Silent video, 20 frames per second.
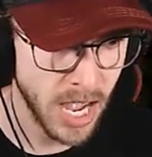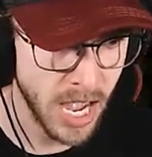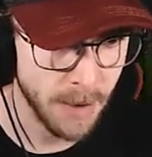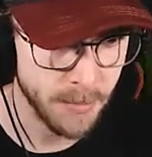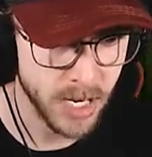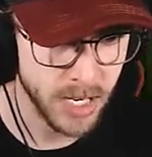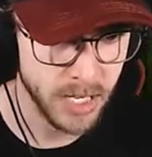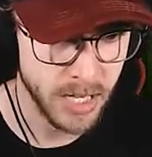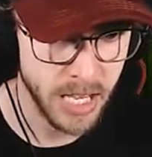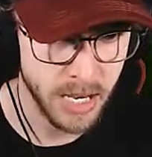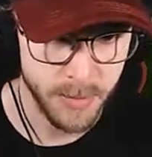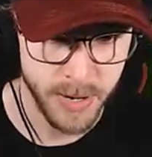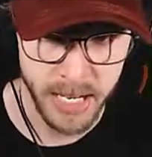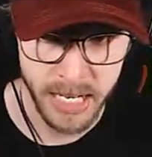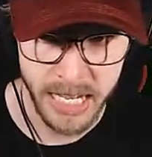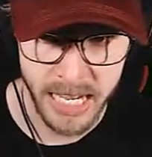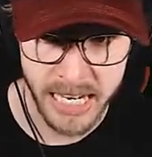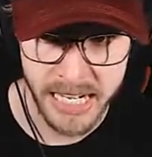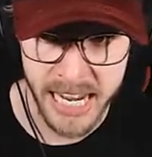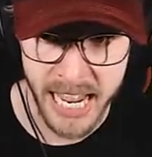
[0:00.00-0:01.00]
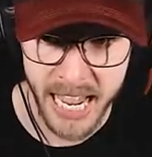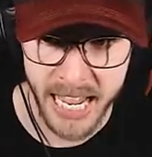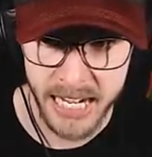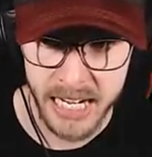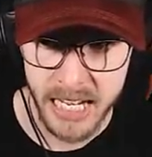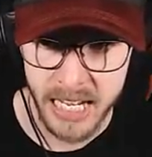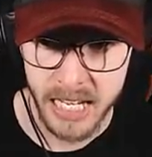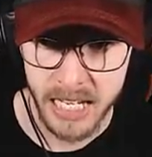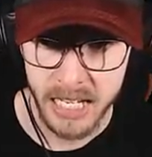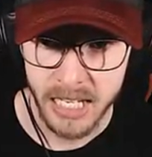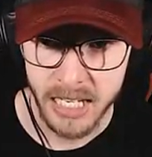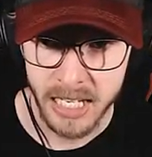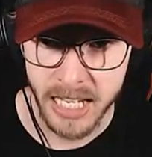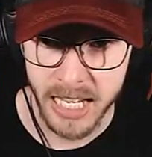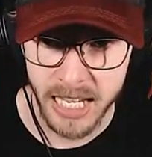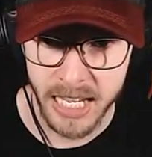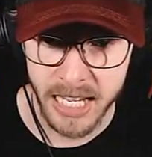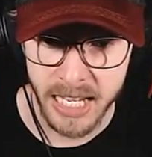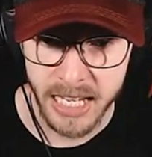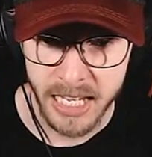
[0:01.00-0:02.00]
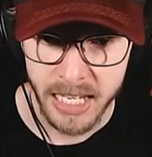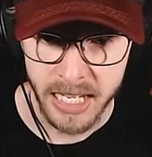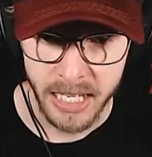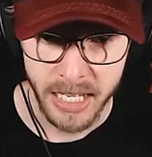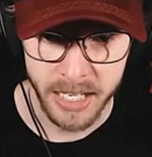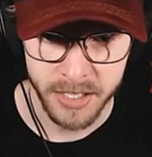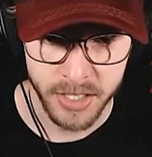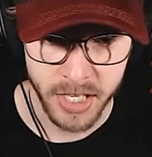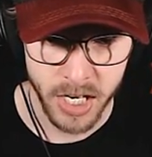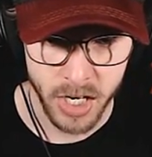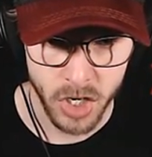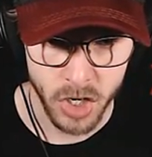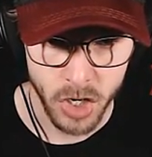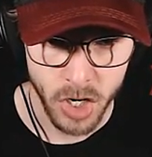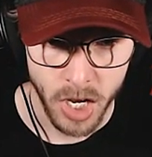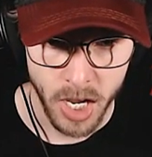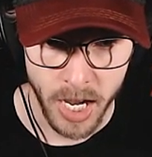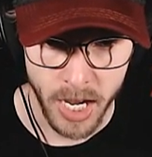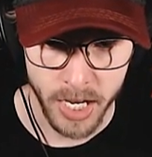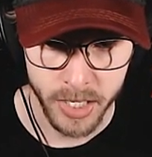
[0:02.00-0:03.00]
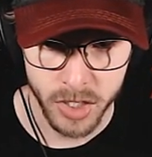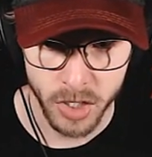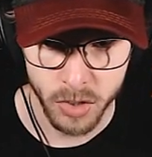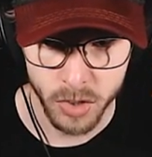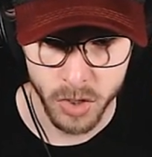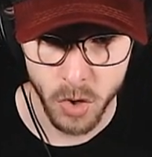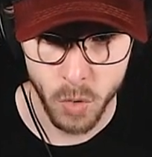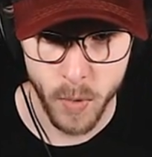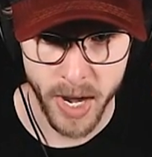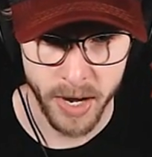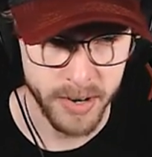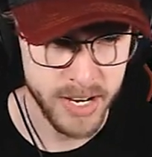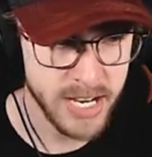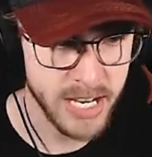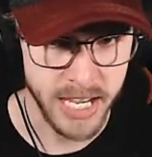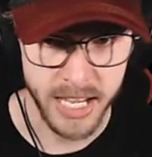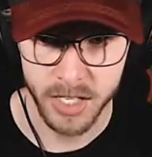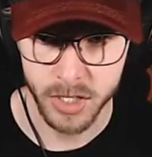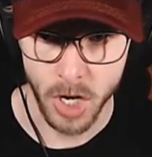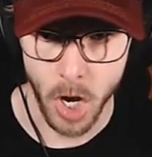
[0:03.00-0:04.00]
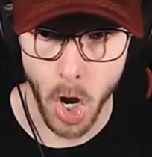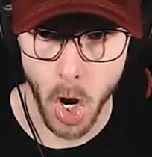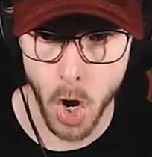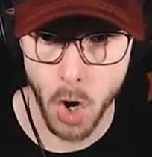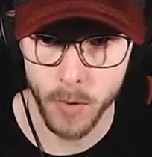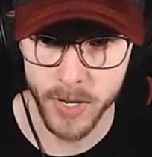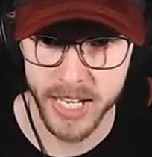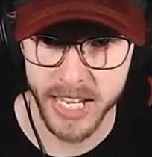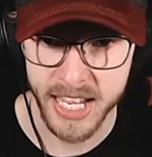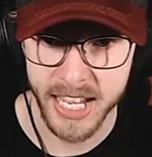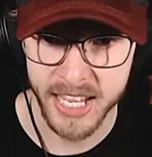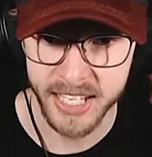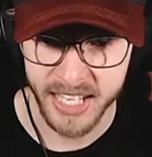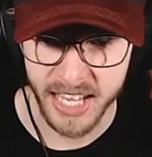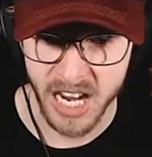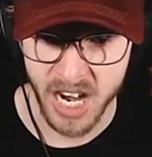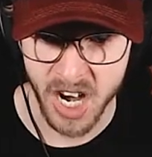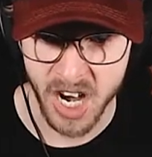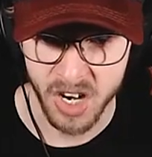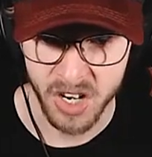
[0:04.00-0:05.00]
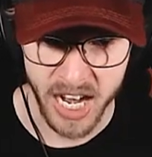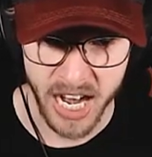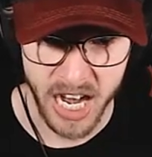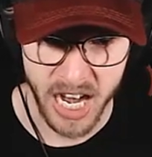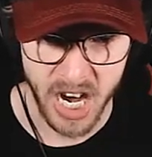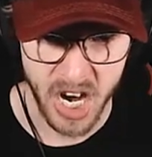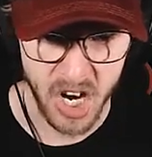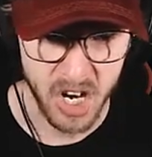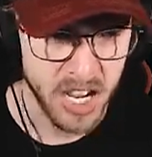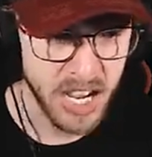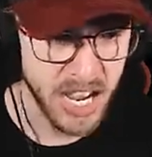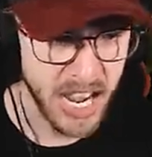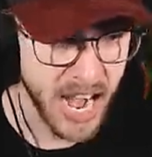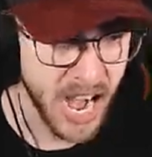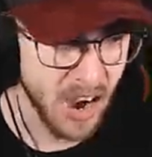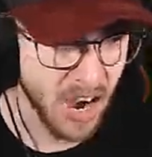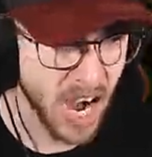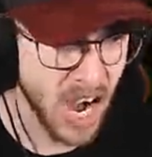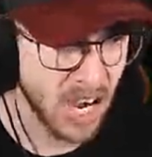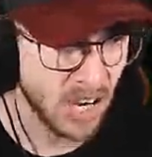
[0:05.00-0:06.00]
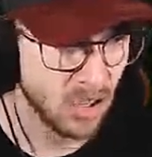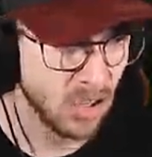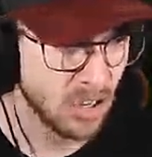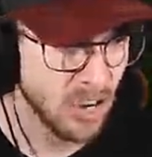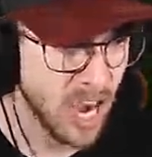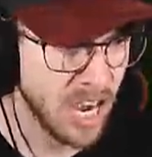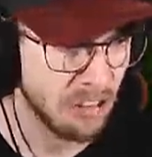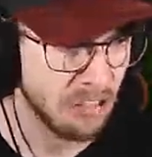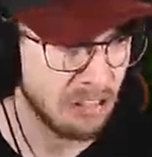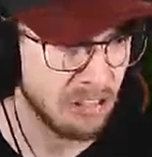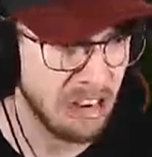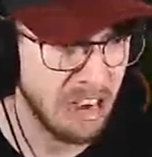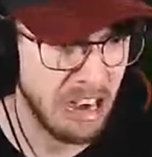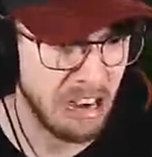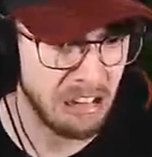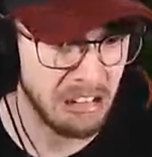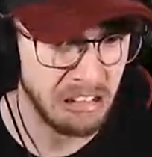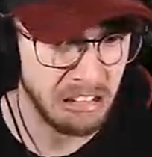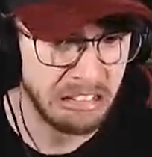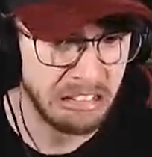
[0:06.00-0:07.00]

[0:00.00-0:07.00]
I'm really, really dead. He is here. I don't know where he is. Oh, he is there. Air, air, air, air, air.